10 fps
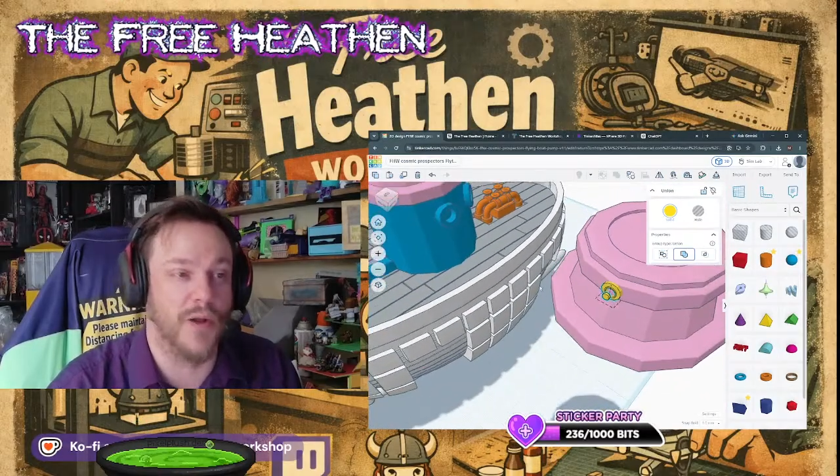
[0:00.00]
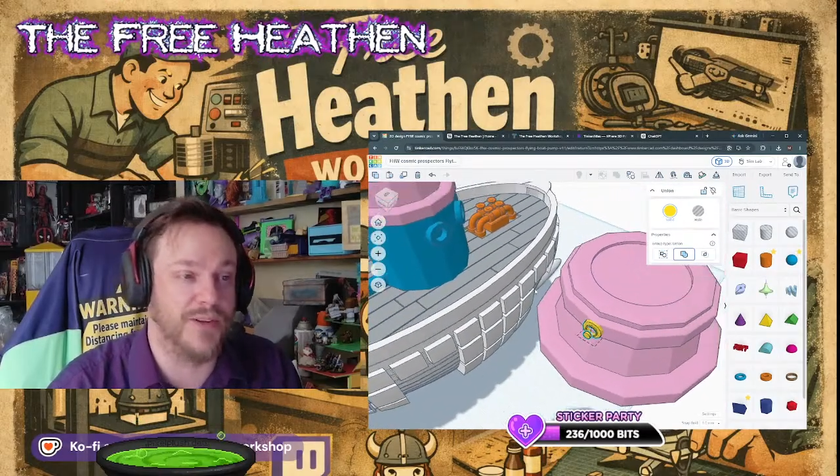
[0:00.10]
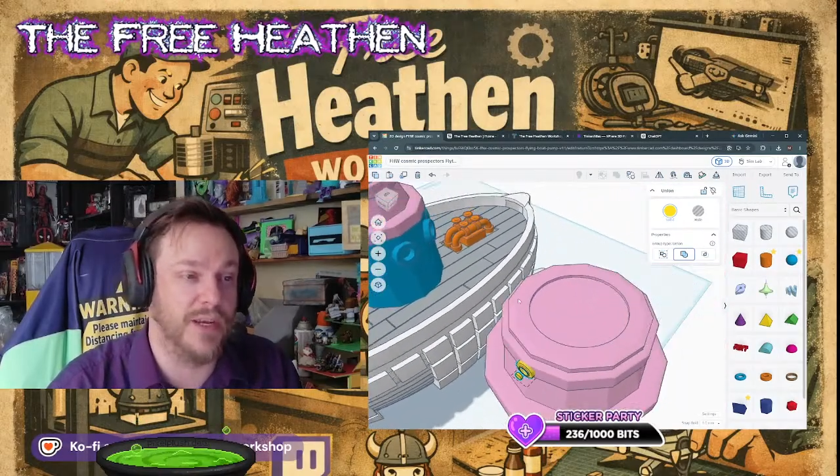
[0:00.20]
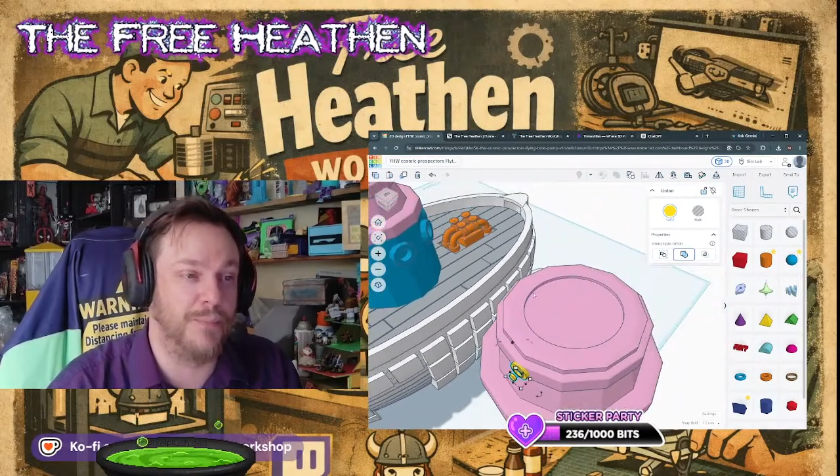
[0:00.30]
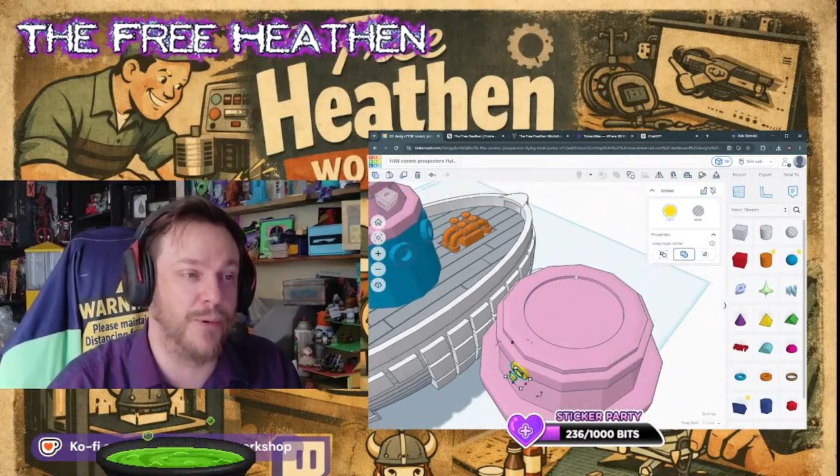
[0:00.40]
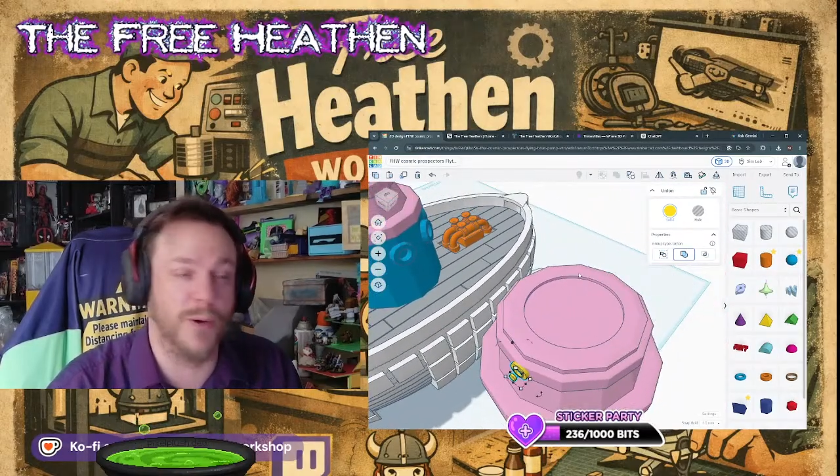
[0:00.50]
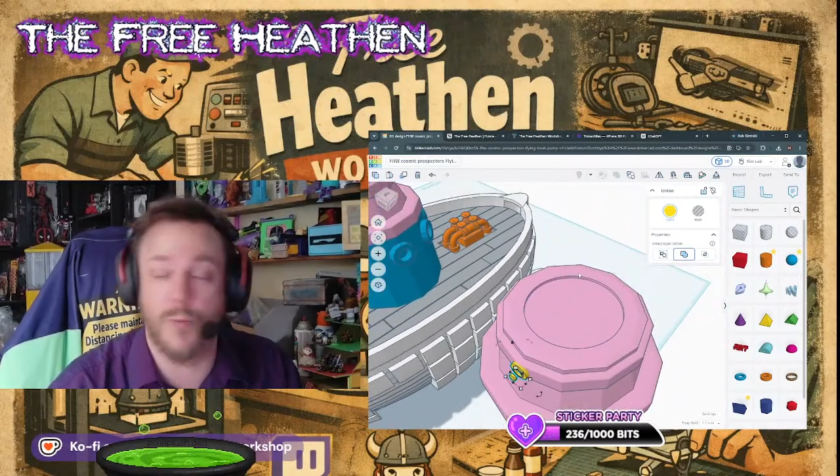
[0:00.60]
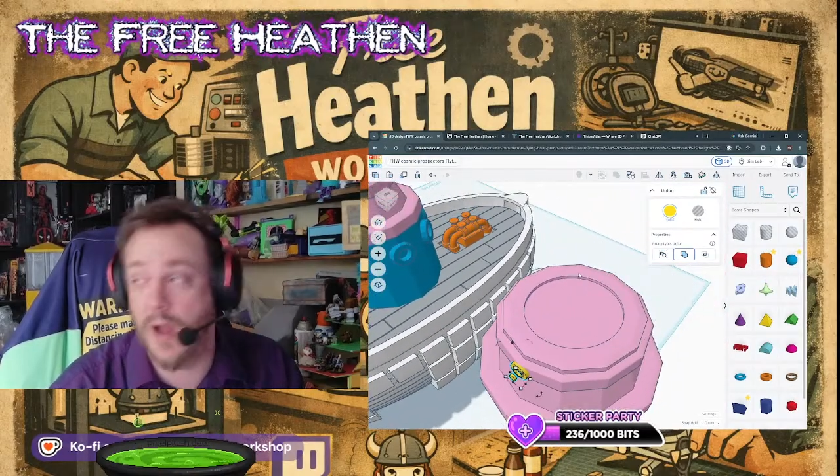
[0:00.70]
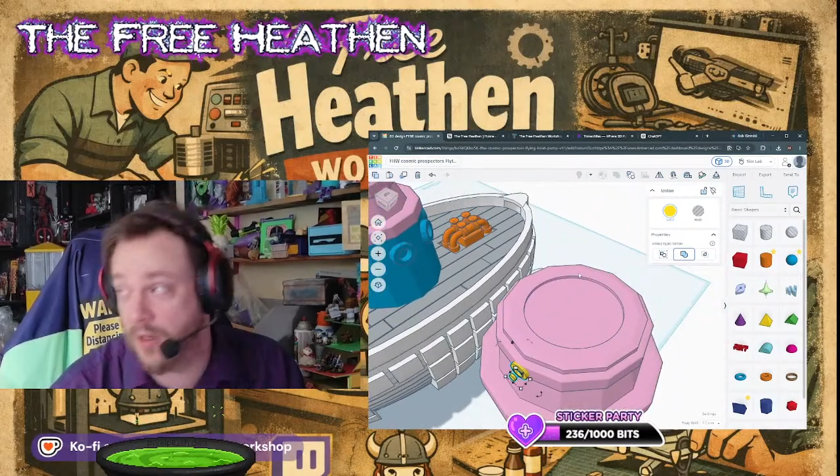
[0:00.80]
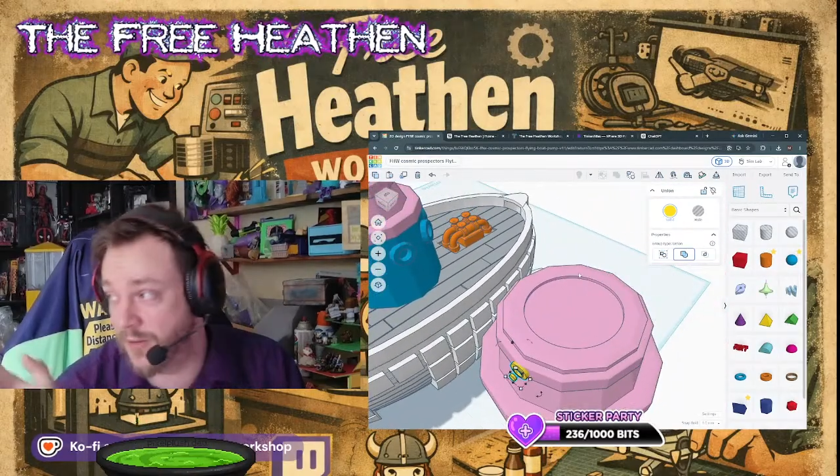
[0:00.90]
Didn't print
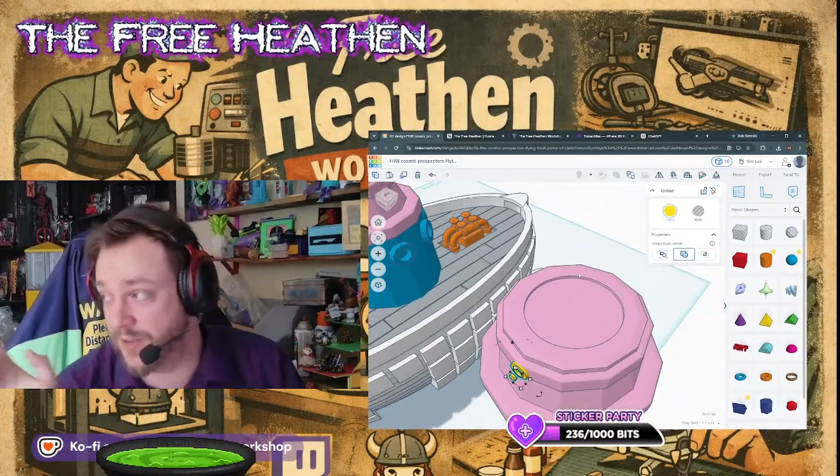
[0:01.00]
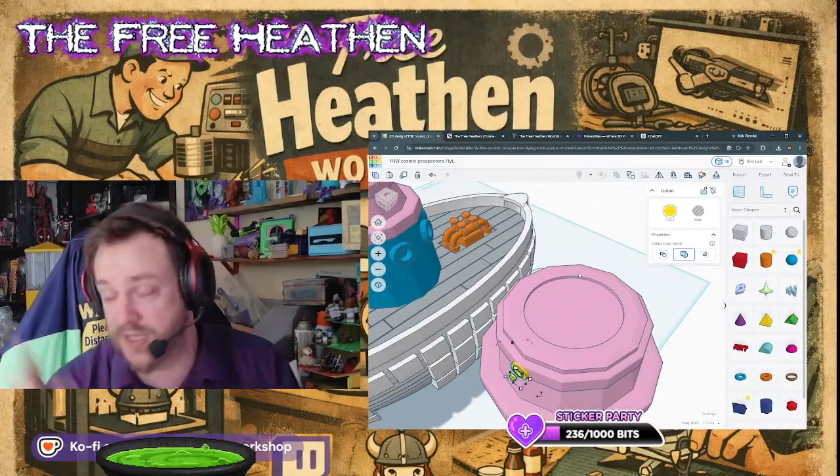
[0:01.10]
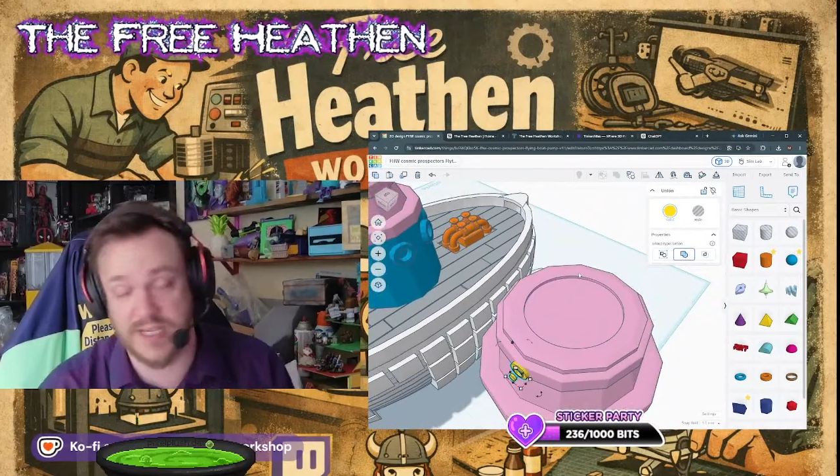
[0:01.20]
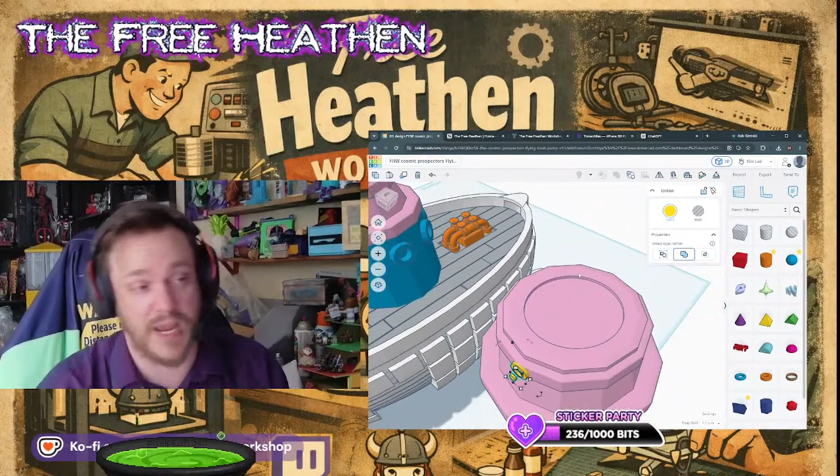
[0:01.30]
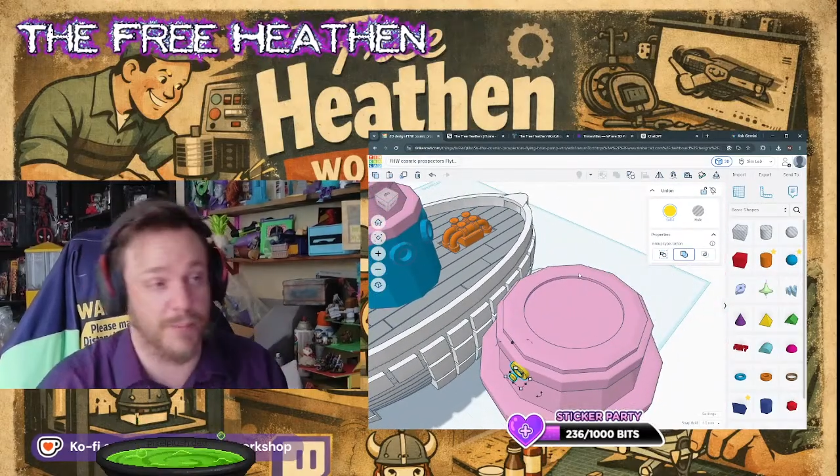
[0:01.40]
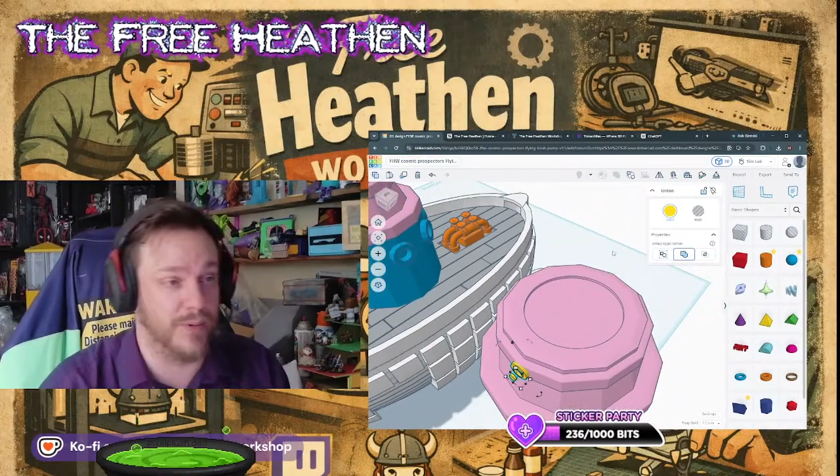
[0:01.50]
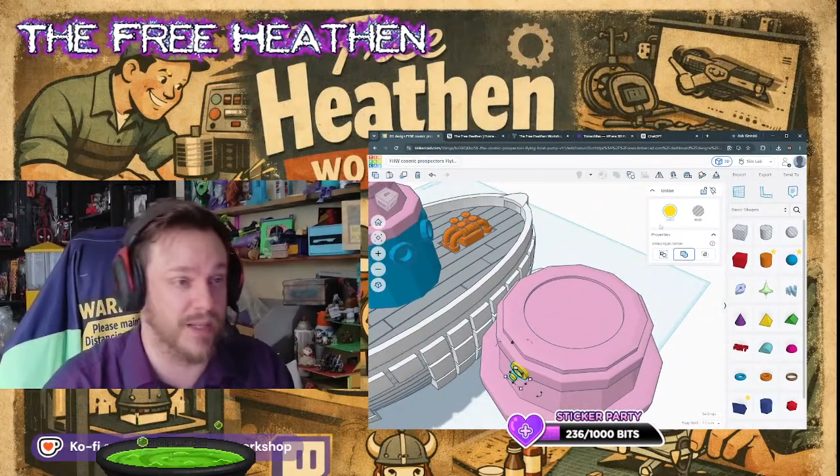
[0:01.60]
well on the sample